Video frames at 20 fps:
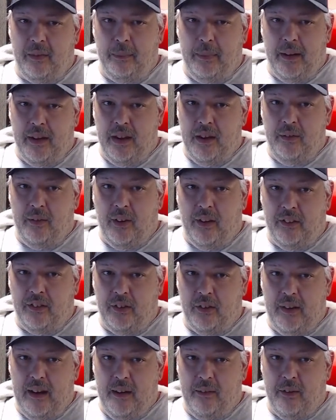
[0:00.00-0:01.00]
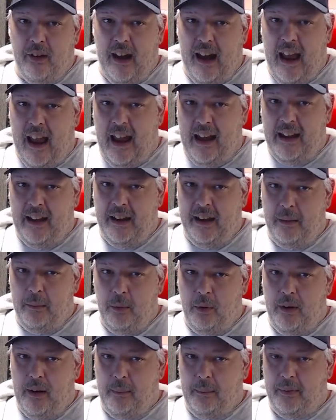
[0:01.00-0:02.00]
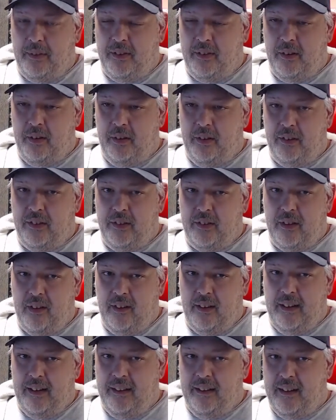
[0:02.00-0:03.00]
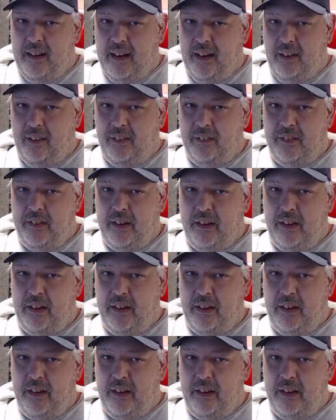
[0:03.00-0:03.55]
But you've also never had any mood episodes or anything else.